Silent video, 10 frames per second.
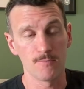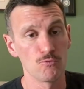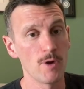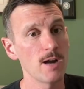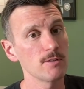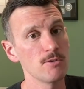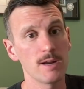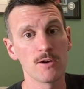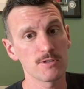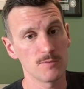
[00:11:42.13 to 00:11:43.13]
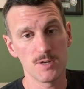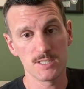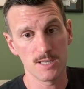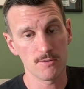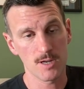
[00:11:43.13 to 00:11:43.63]
Rarely do I hear somebody
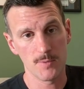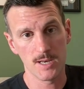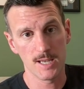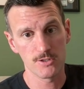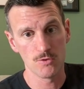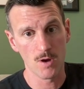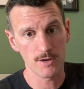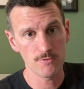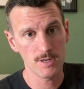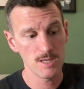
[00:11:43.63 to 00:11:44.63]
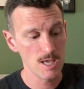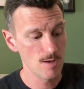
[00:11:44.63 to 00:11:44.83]
say they're coming in at 200.